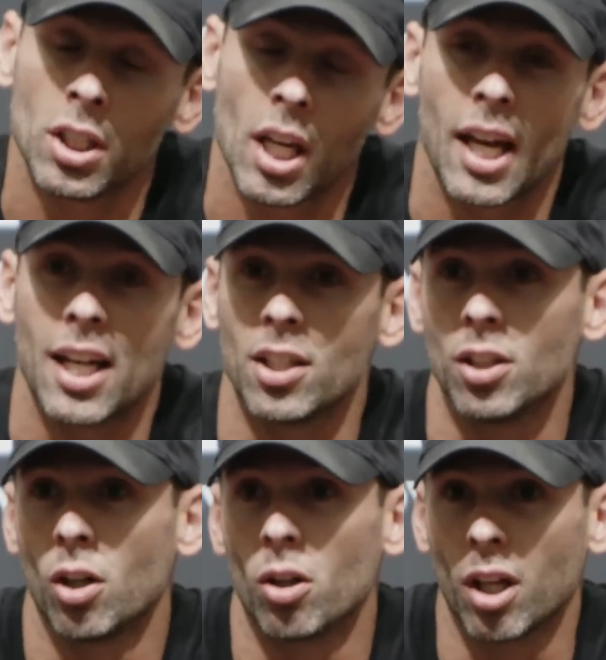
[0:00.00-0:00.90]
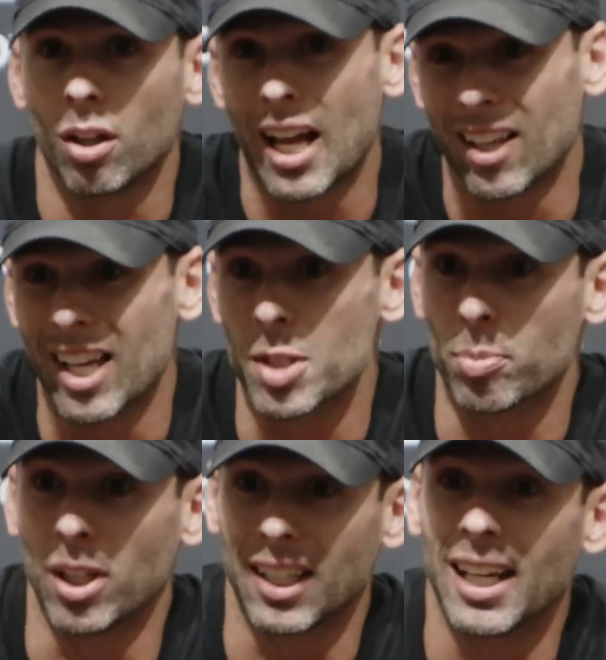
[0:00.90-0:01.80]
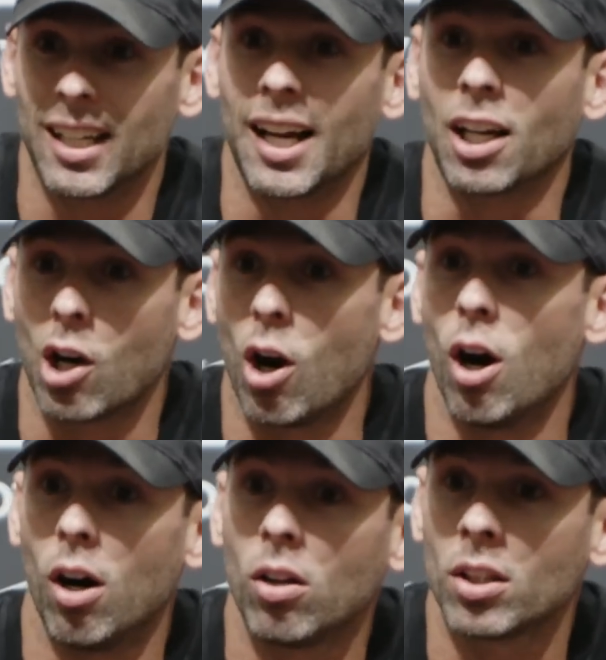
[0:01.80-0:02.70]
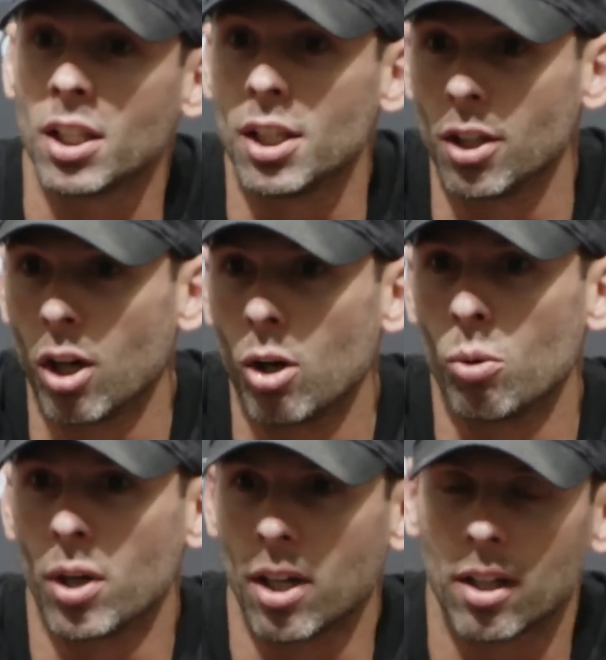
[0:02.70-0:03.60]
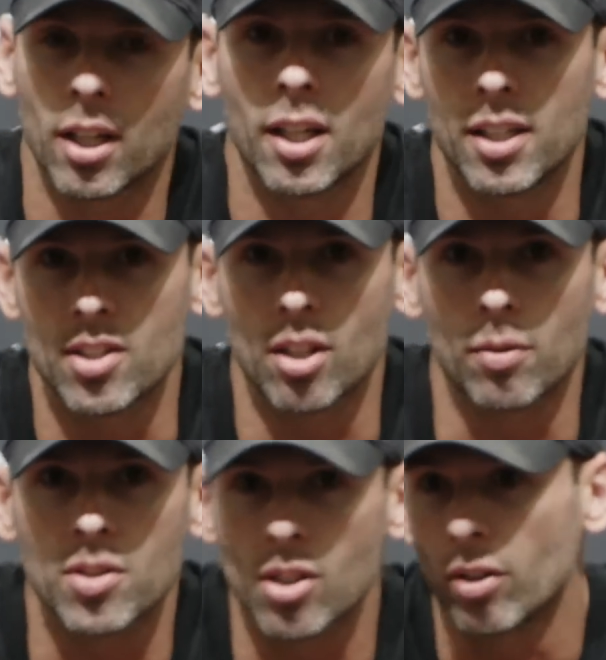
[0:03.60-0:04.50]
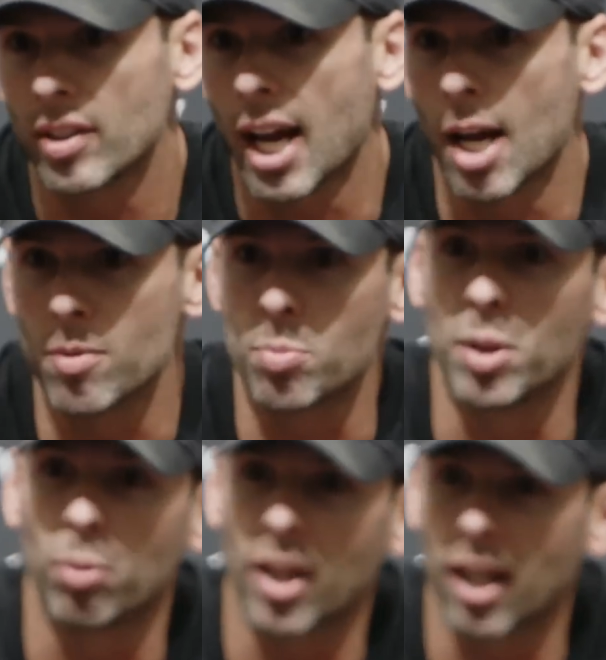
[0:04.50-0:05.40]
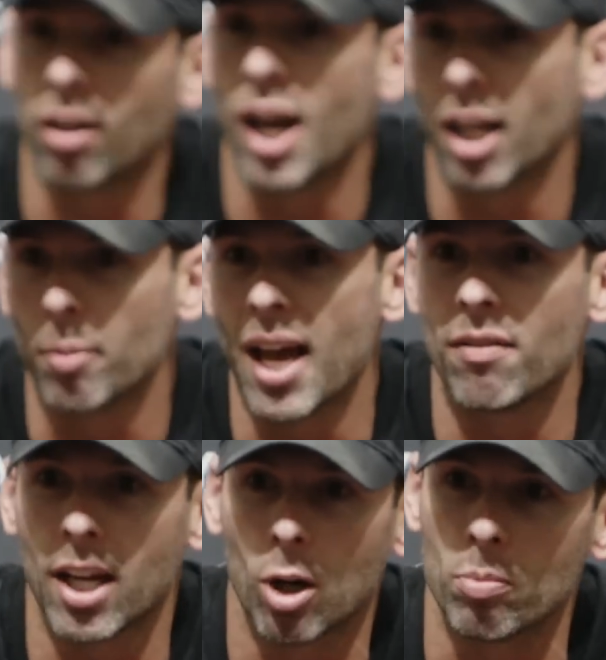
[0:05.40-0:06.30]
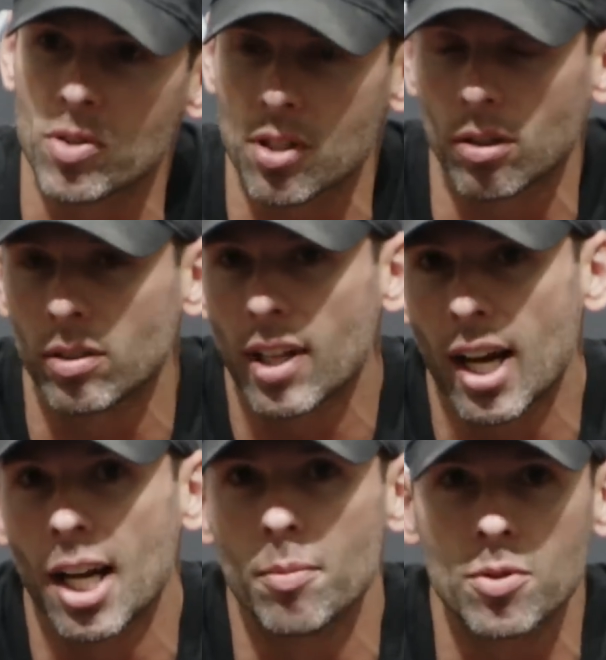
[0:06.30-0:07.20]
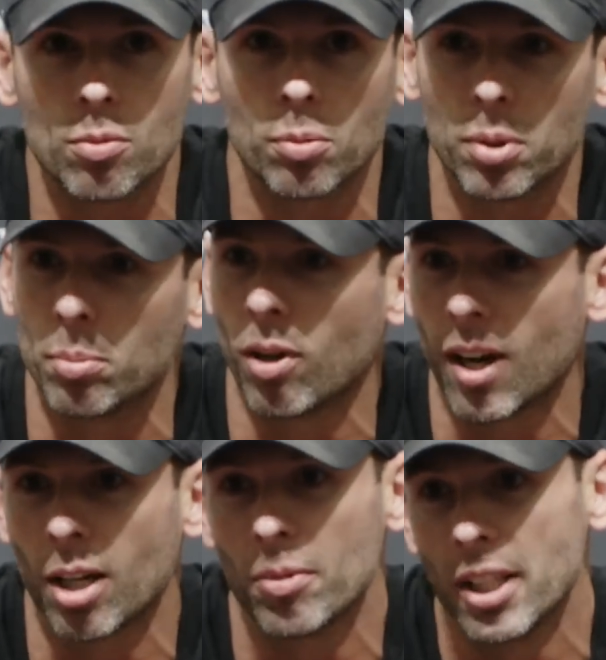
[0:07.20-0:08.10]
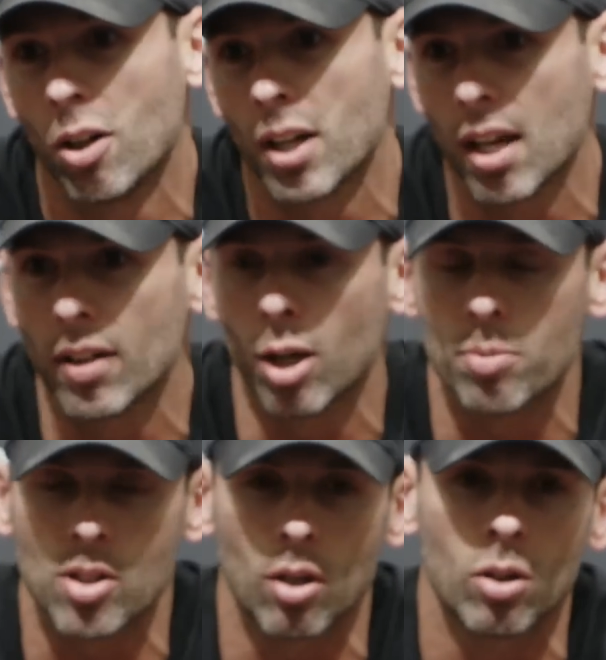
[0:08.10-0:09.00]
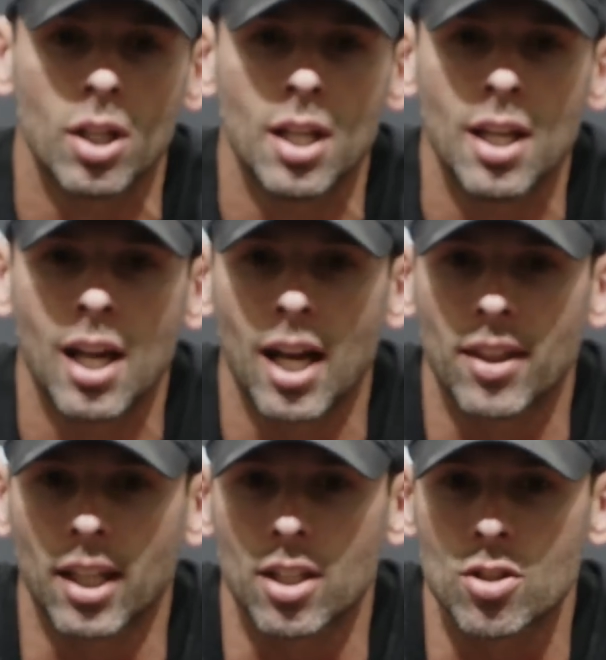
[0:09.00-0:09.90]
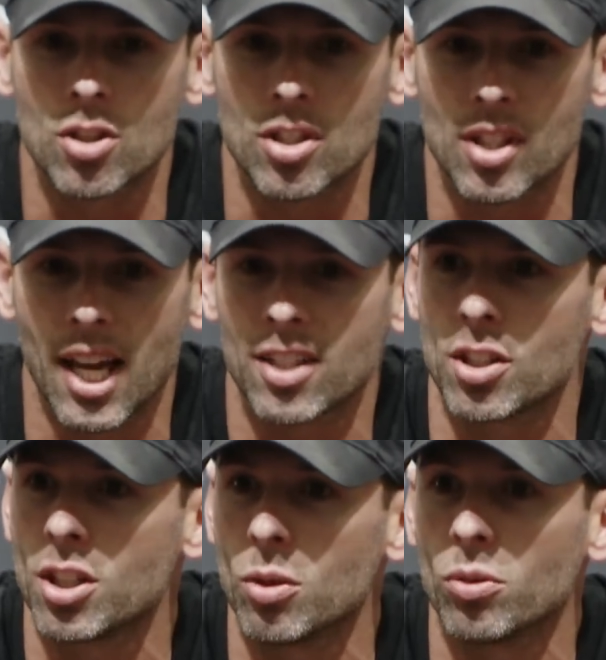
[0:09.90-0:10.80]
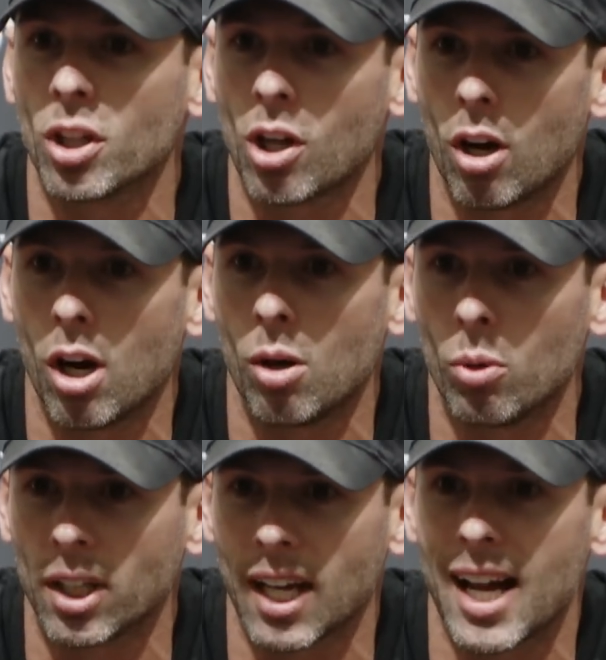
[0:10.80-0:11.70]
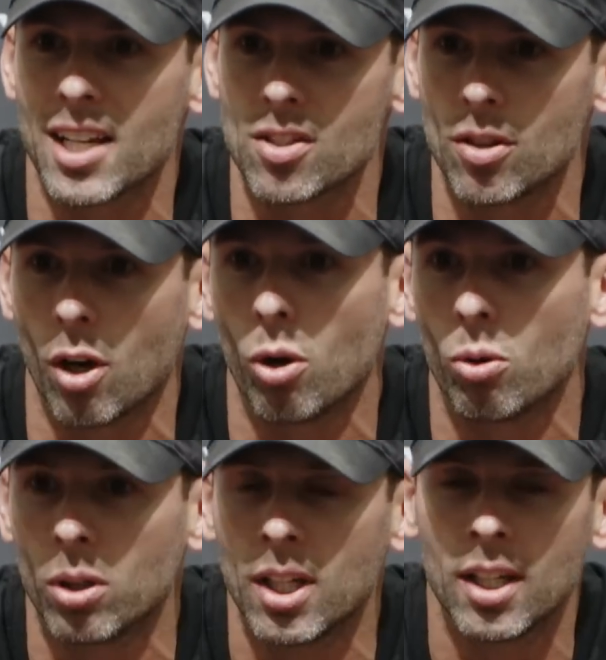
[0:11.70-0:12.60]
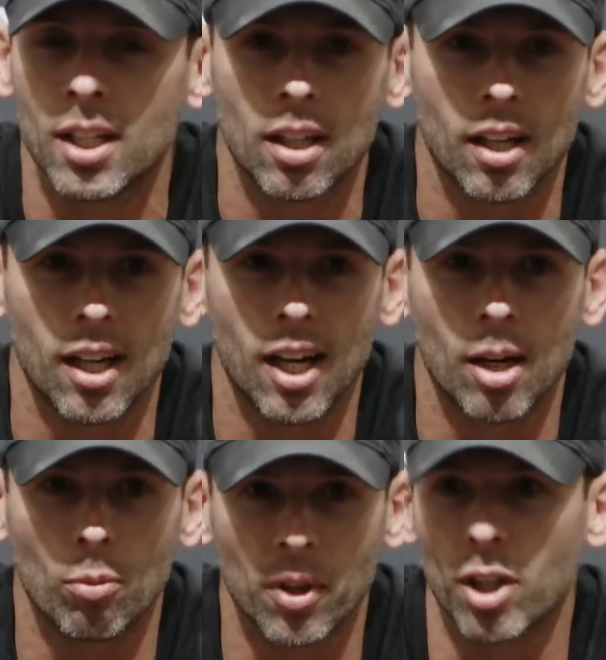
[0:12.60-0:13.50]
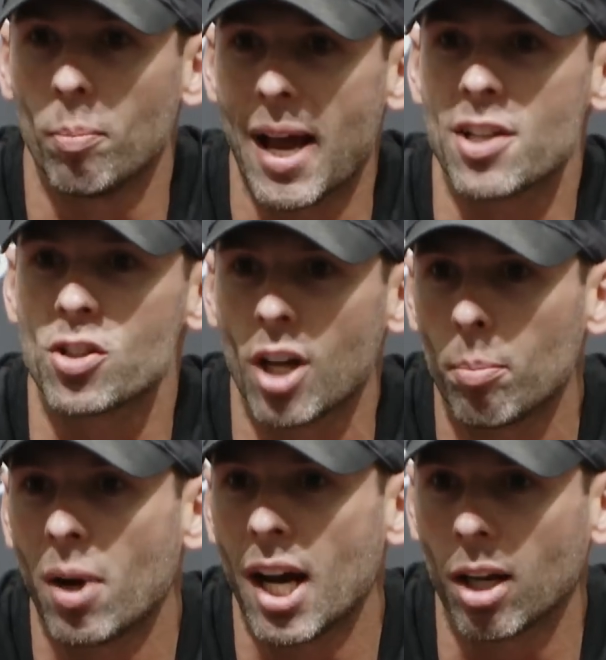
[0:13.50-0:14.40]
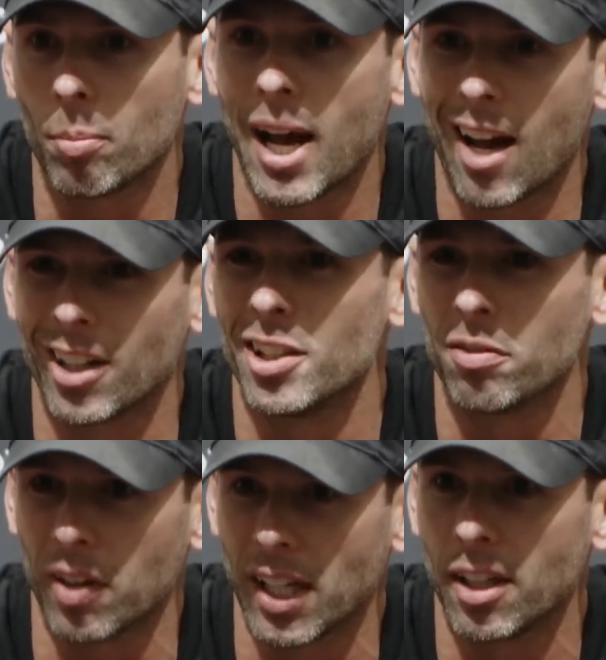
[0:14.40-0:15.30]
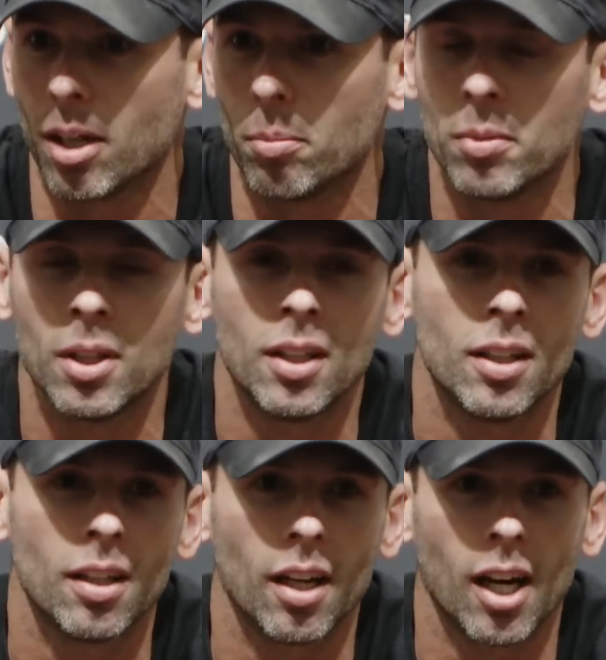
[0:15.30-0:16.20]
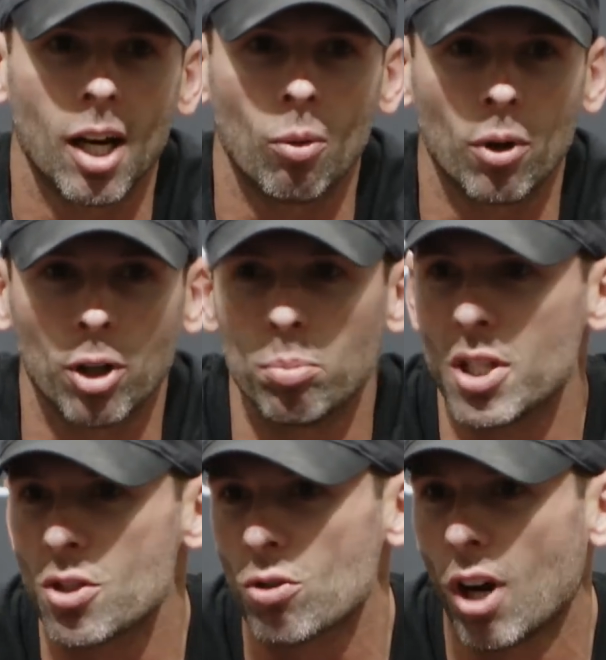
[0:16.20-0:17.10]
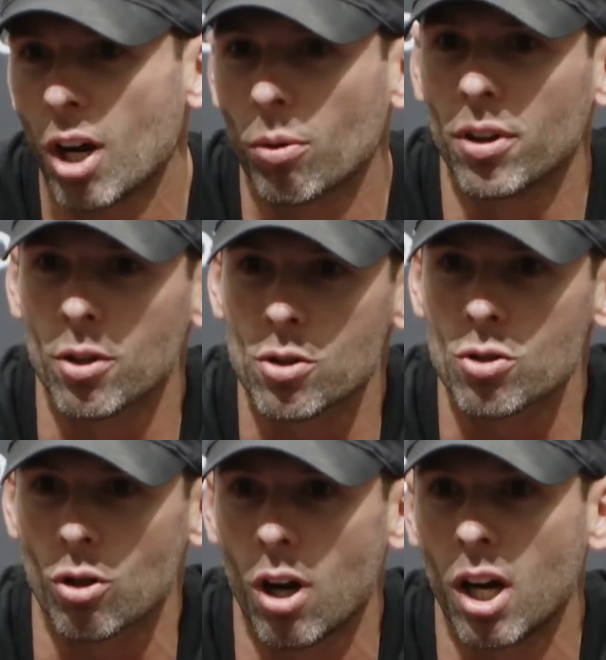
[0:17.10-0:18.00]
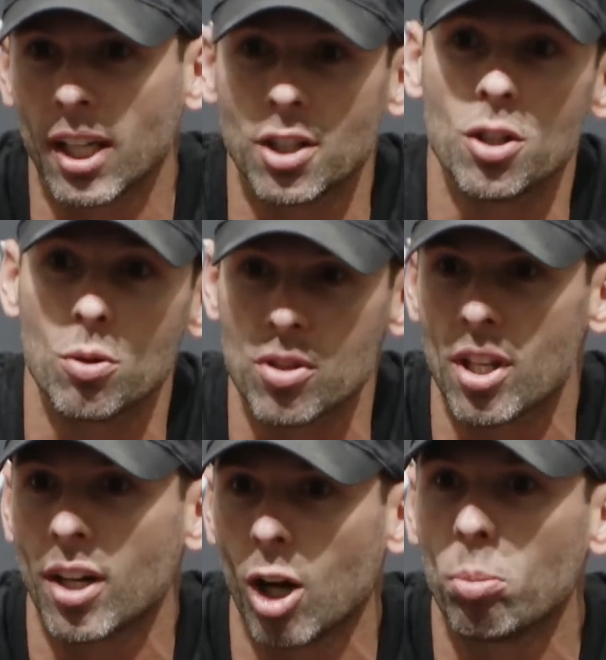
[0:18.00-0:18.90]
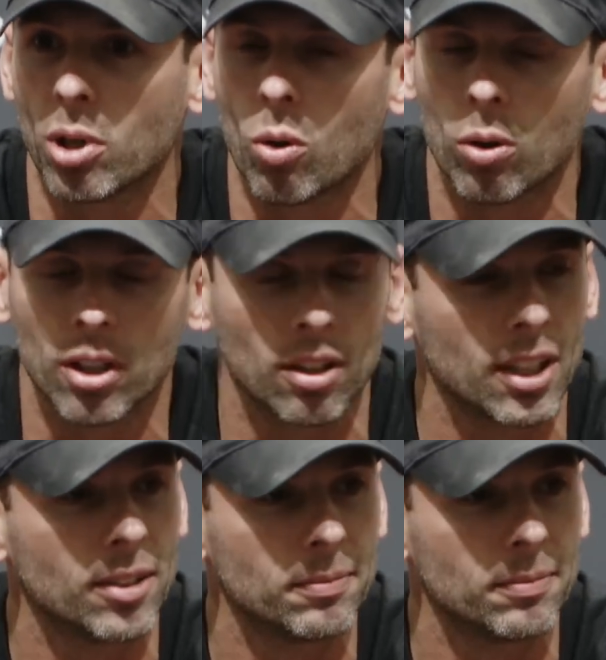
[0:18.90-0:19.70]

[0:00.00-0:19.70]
Yeah, you know, a lot of that's predicated on call, you know, where certain times people that are on them have help, and certain times when people are on them, they don't have help. So I think it's just executing the call when guys know when they're matched up on them, how to defend them, where to be strong, where they're strong, and use their help accordingly.